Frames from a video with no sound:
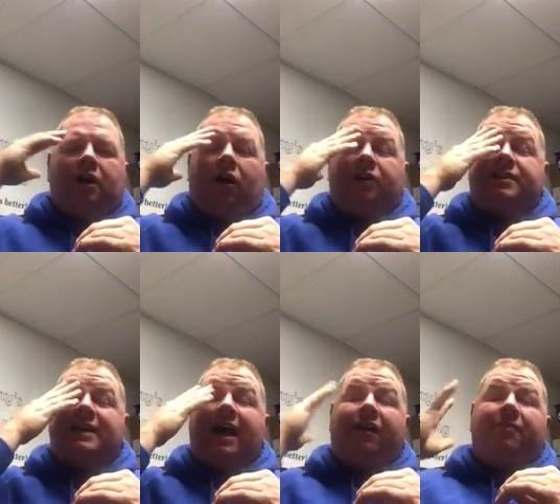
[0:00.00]
on
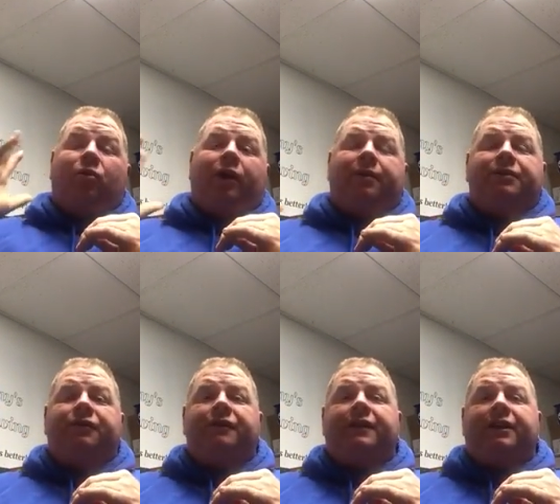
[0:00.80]
saturday morning it was
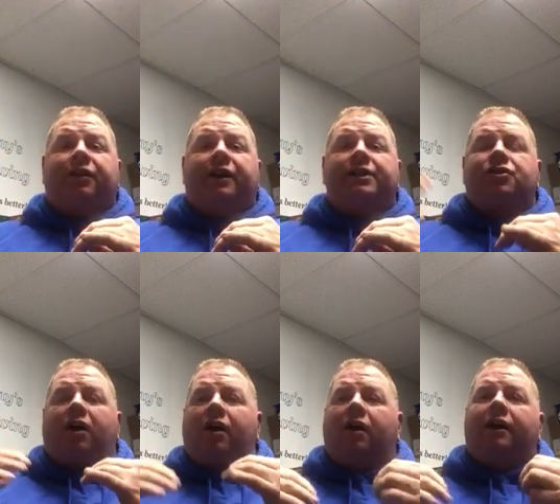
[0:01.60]
50 degrees so
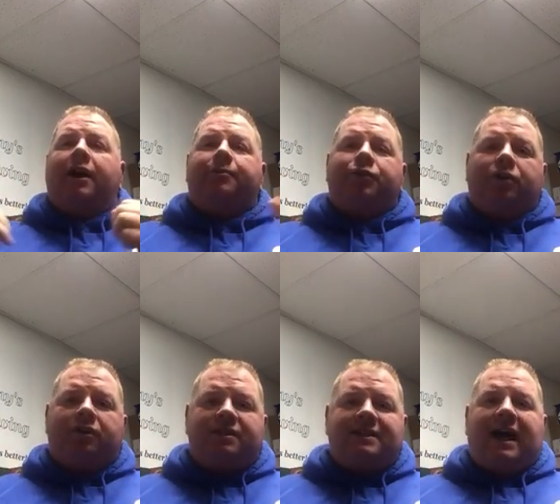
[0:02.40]
i hurry up took
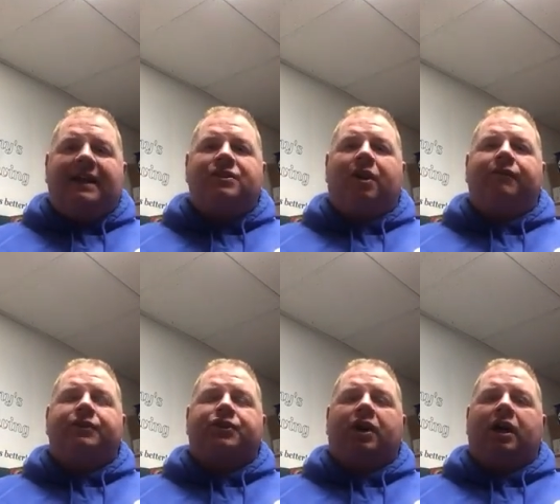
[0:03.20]
the sides off
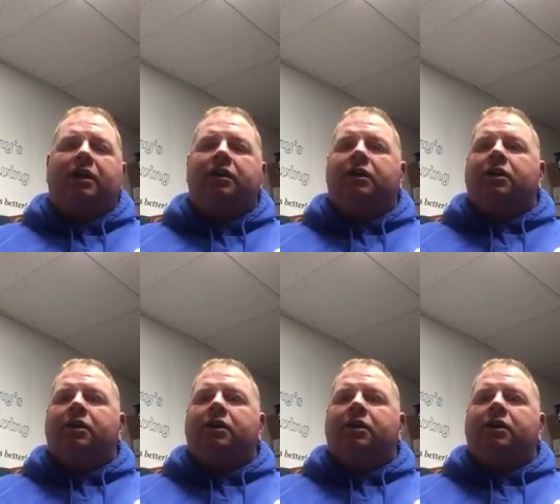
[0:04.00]
the truck